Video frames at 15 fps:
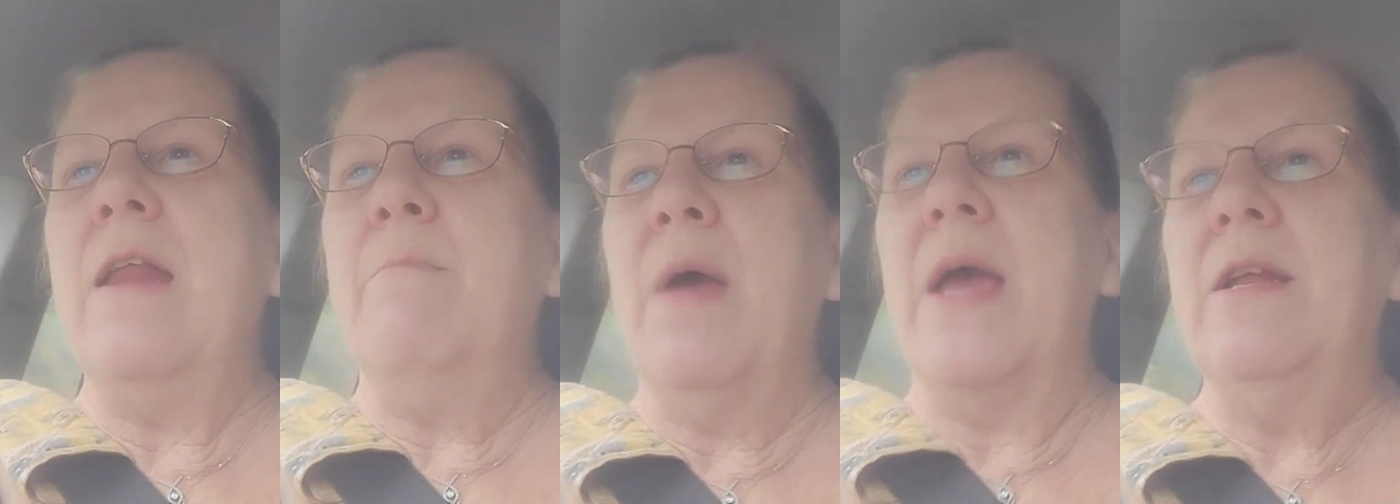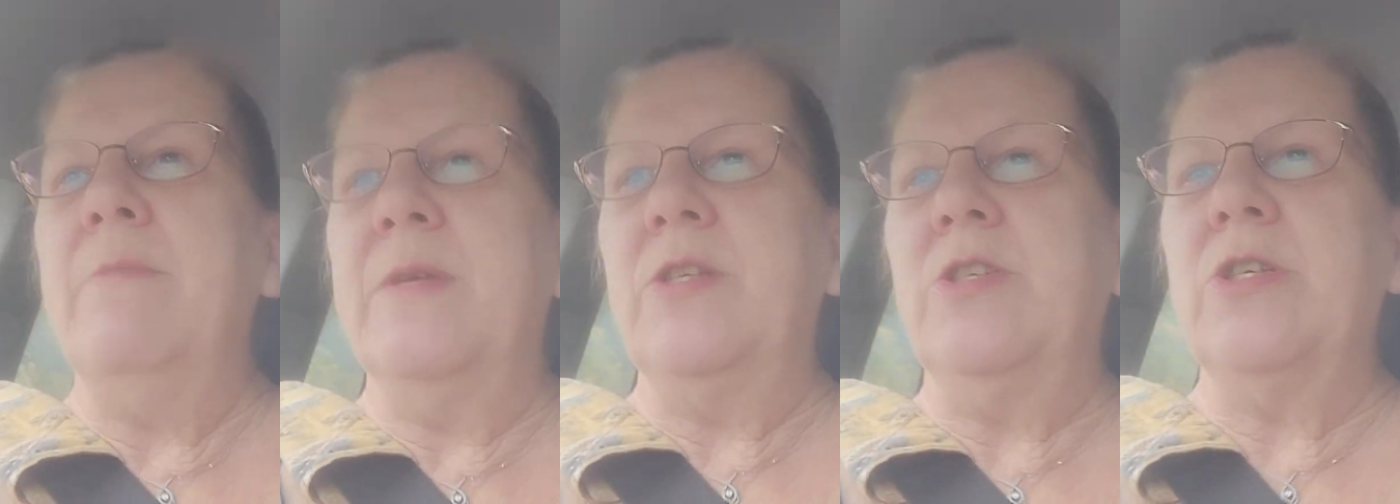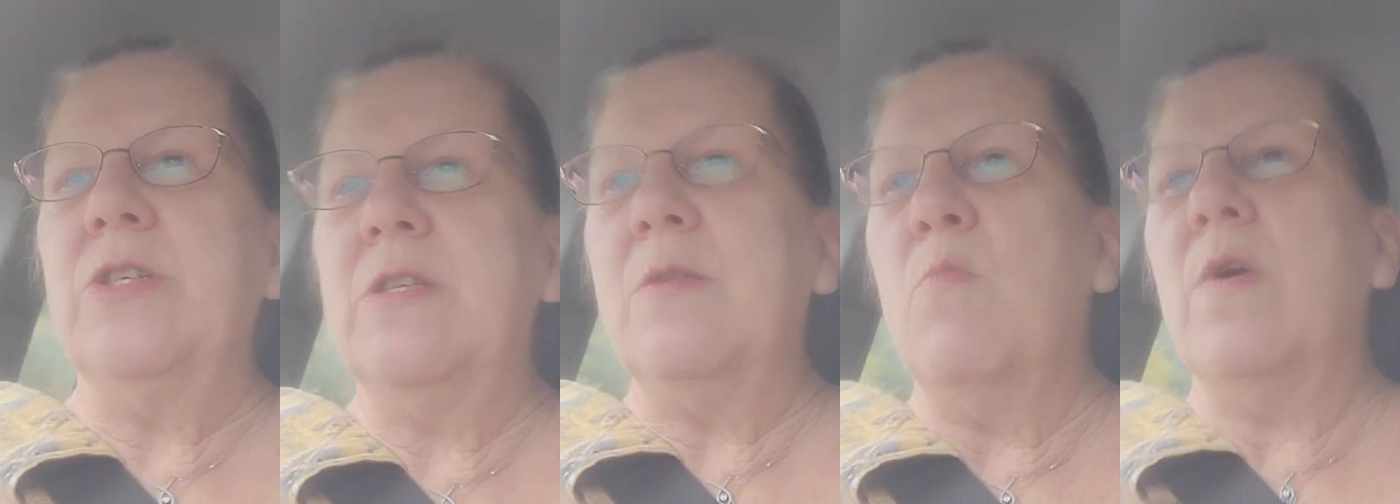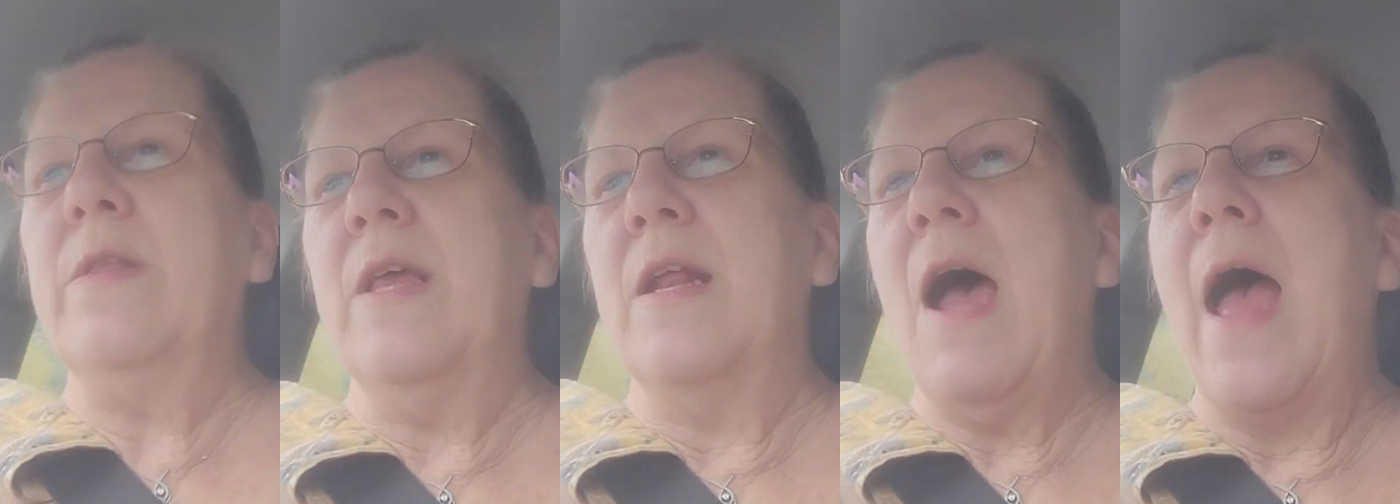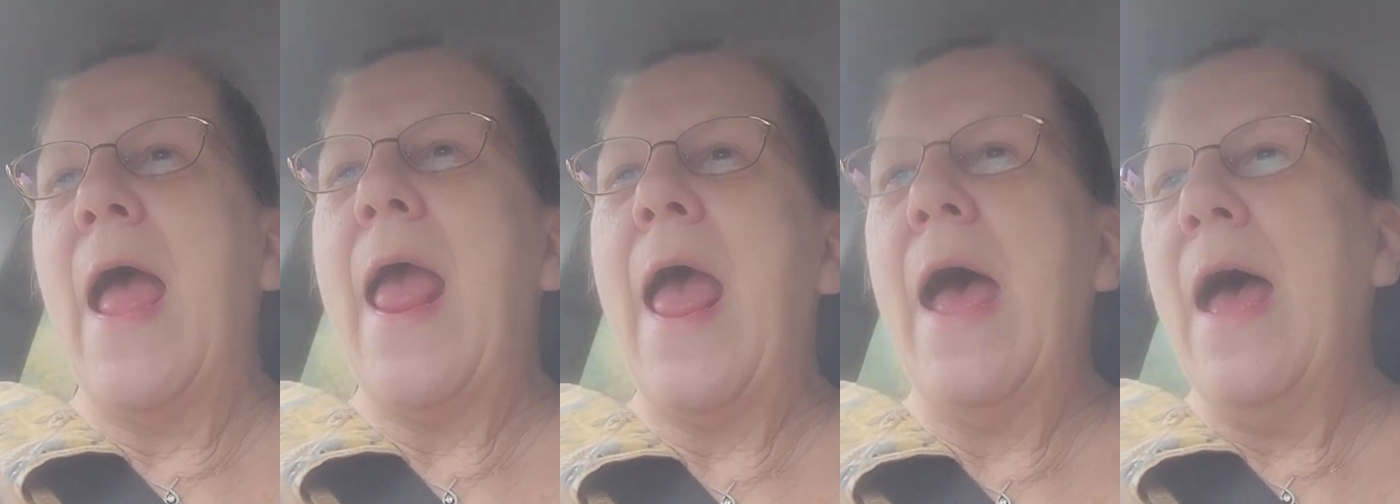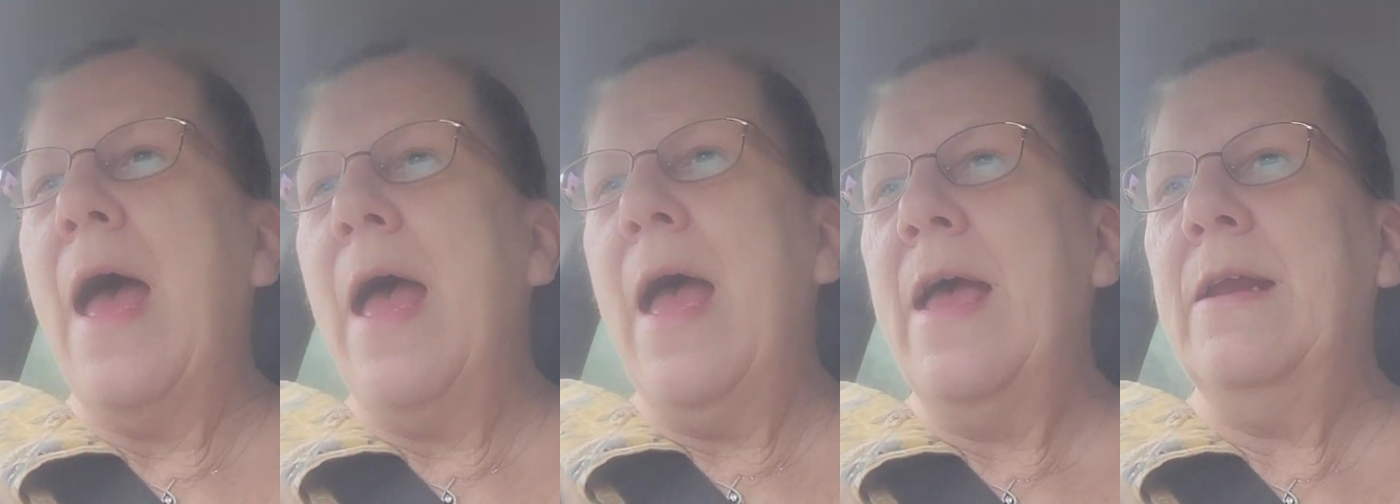It might have been just the one that I
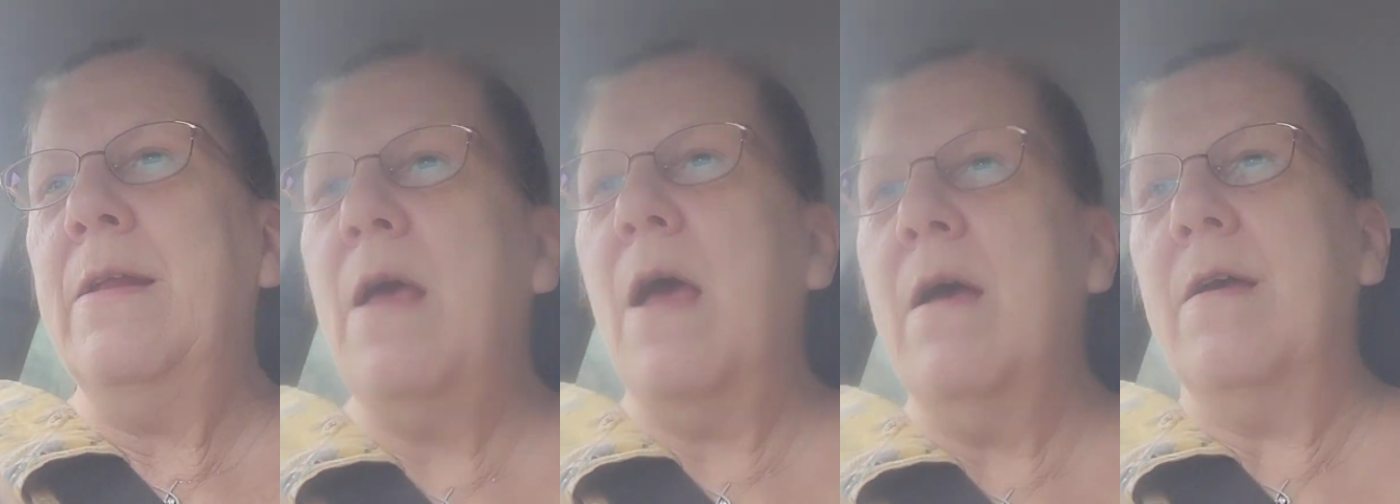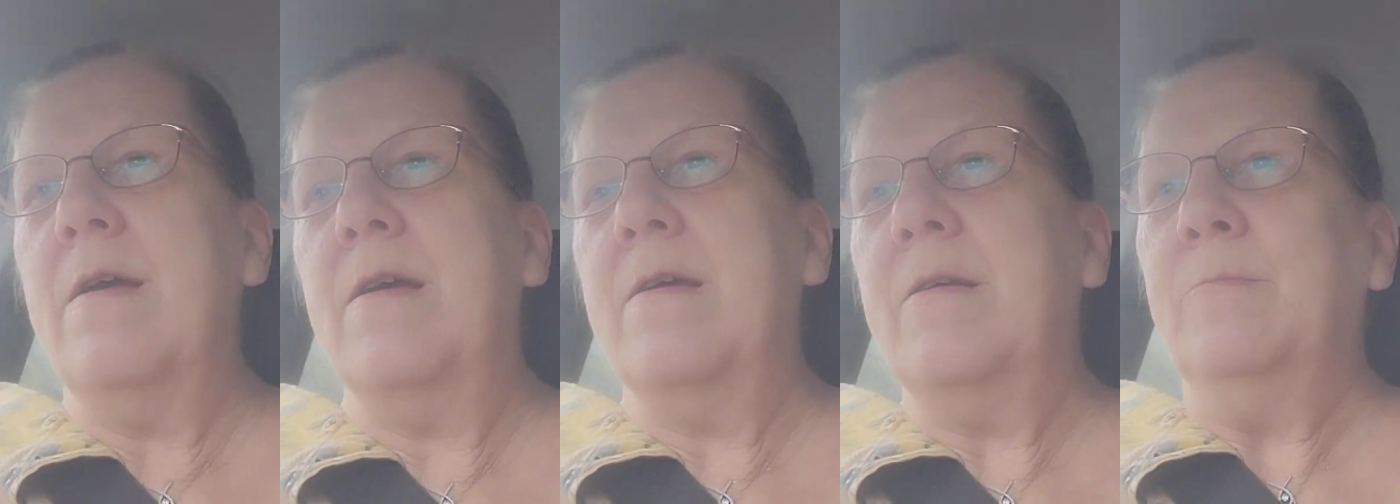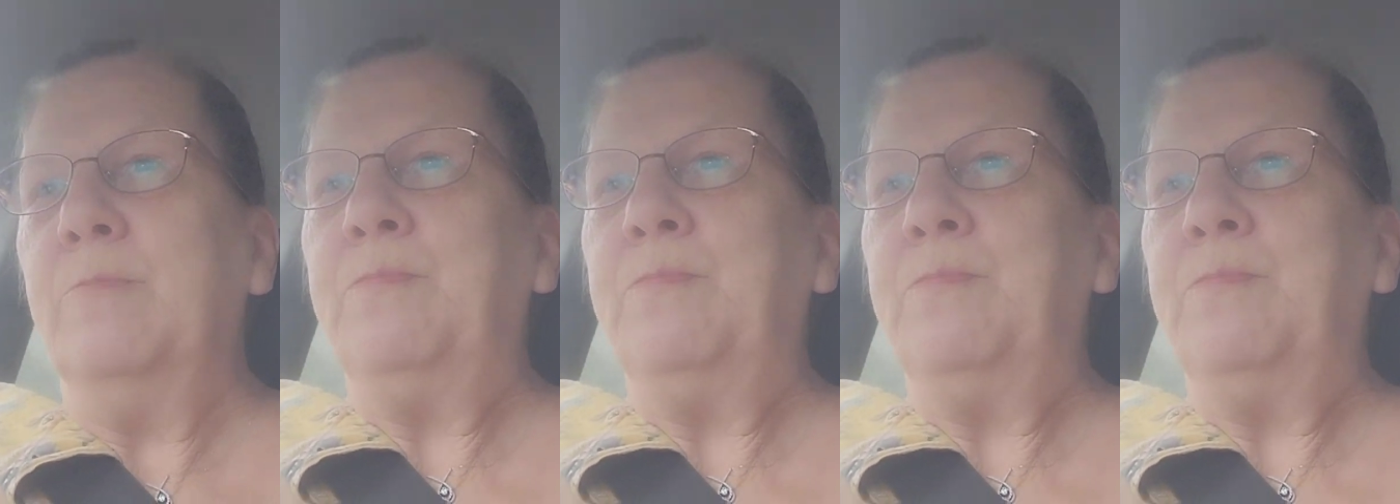had uh,